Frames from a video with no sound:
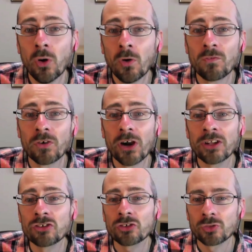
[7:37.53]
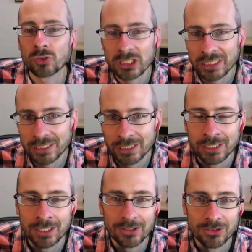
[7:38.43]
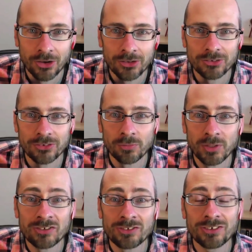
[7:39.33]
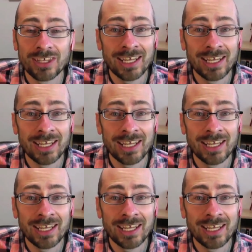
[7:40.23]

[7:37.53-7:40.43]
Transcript: over $1 trillion, which the